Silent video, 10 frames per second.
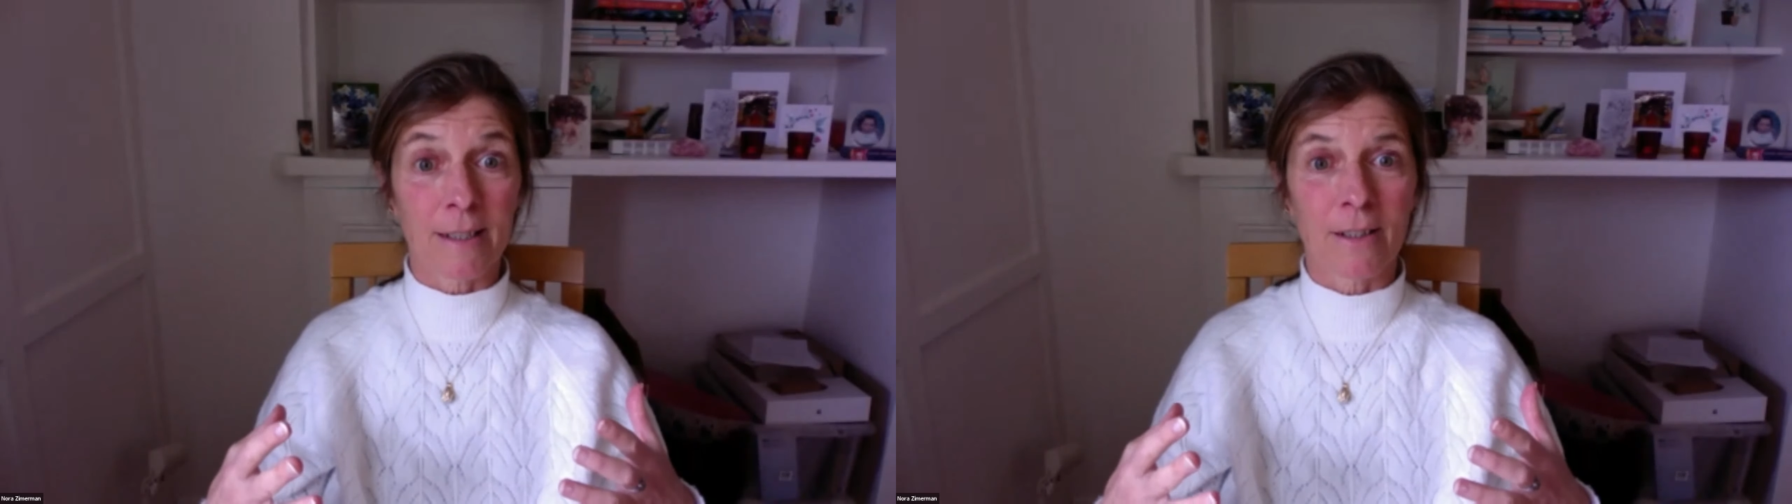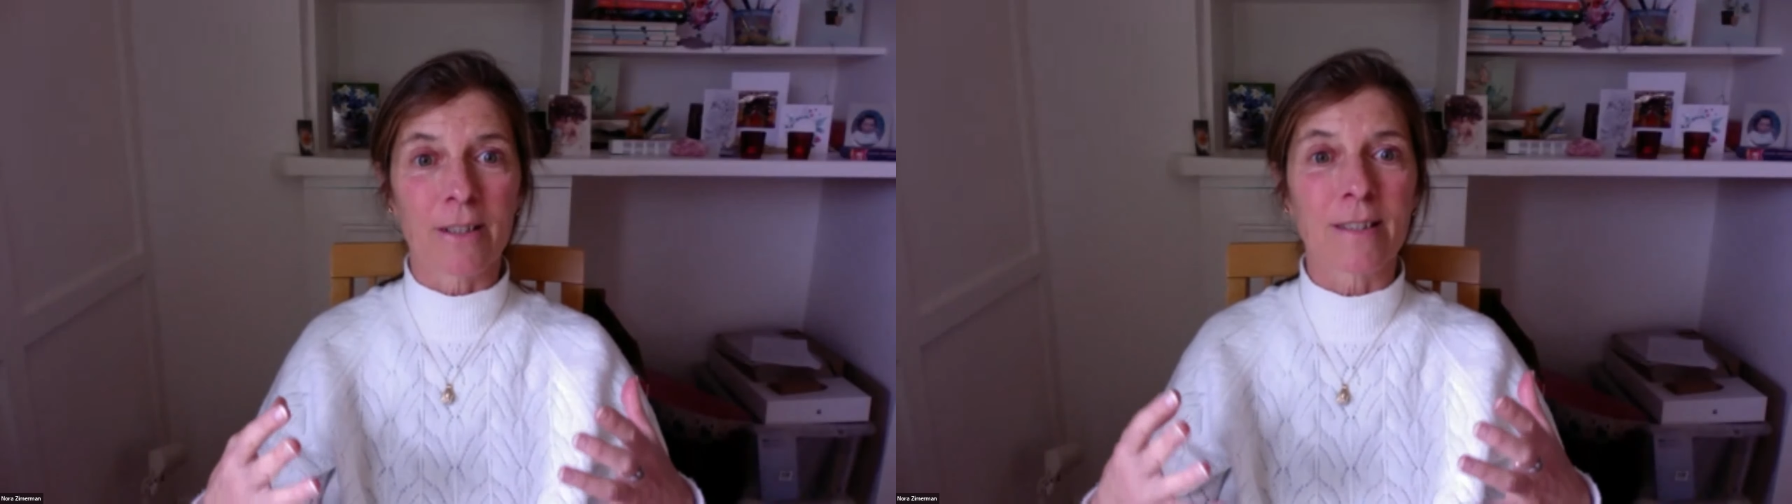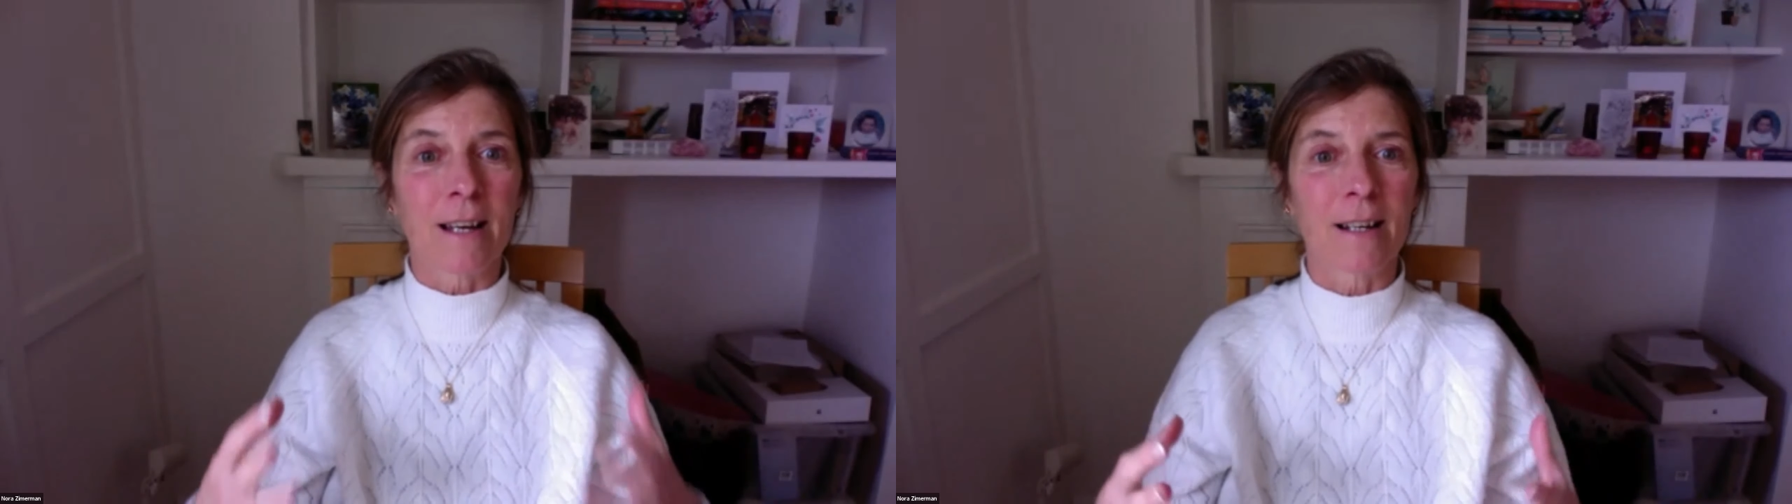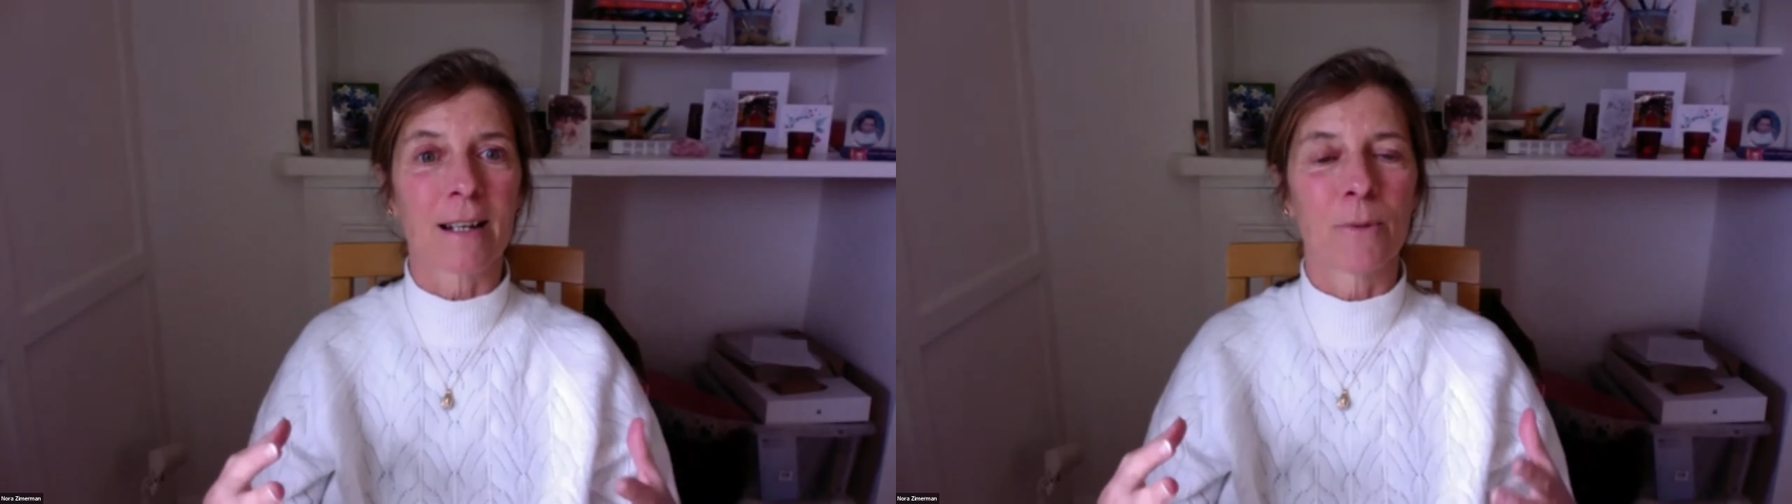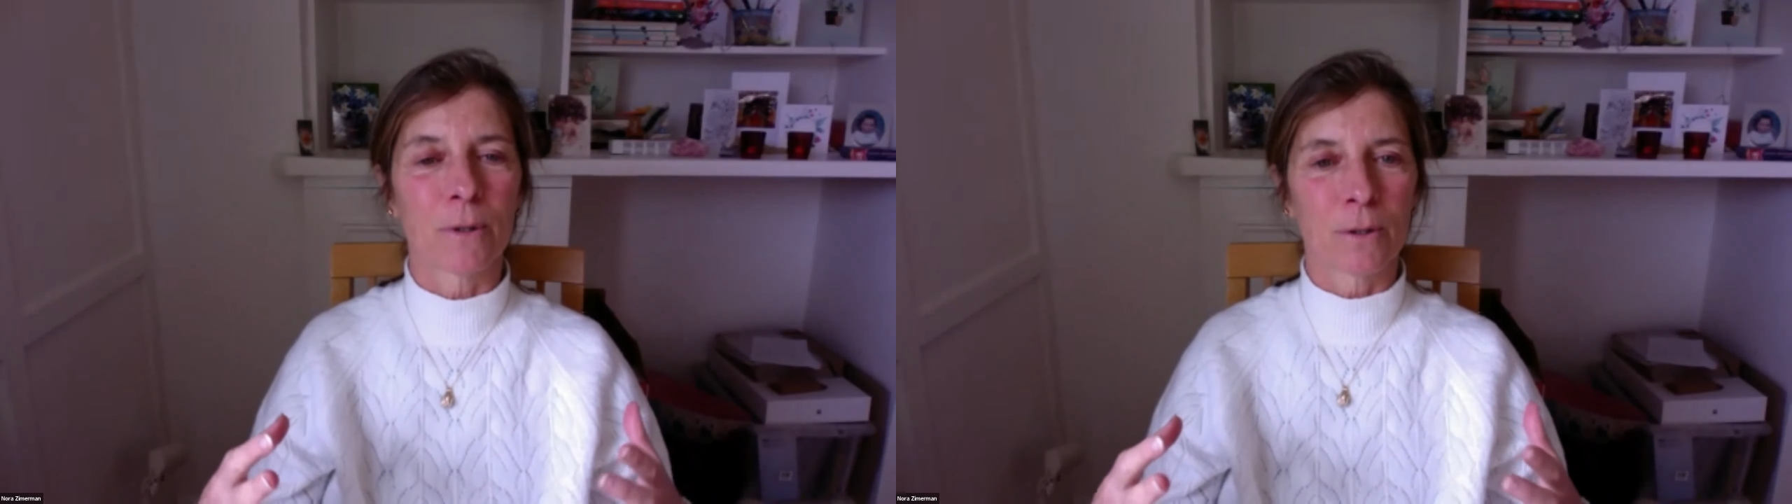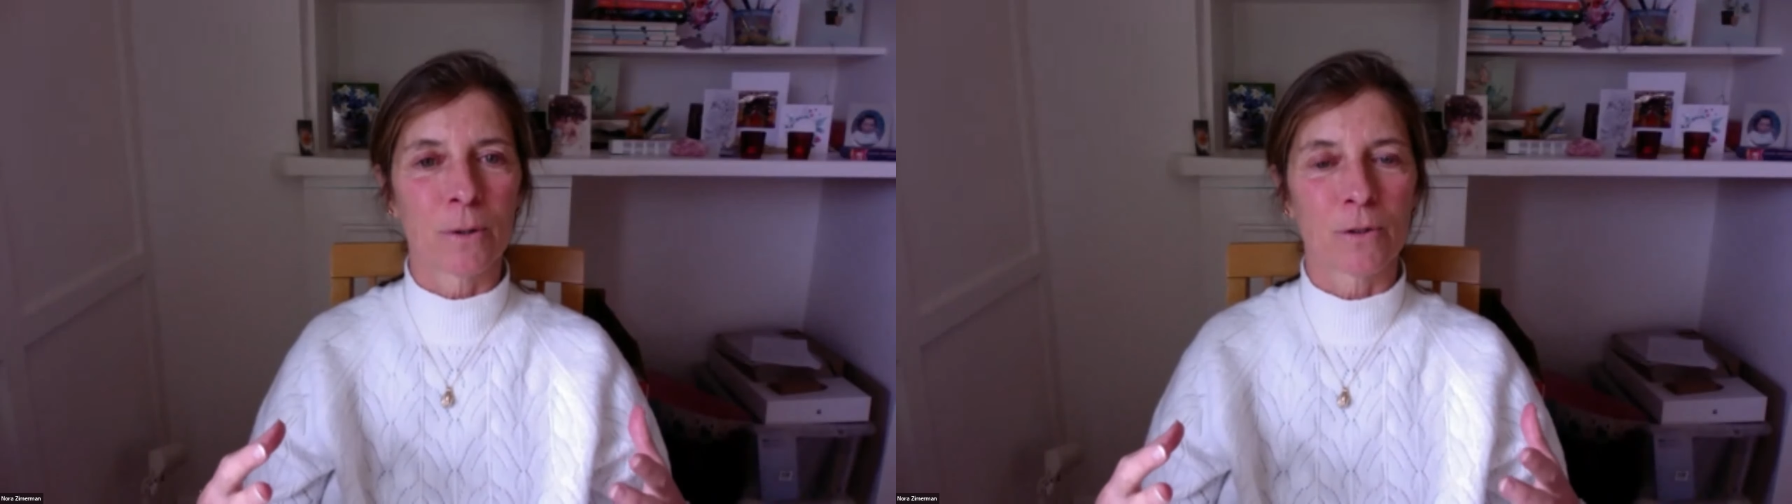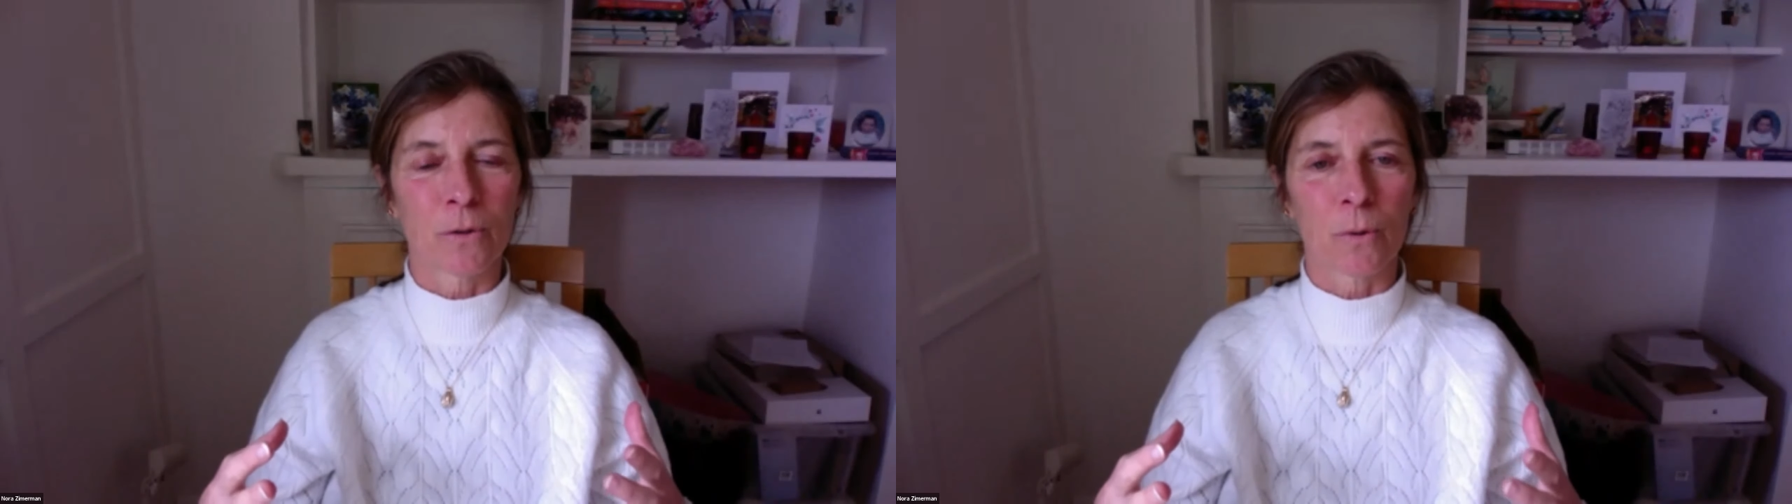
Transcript: I know exactly what calls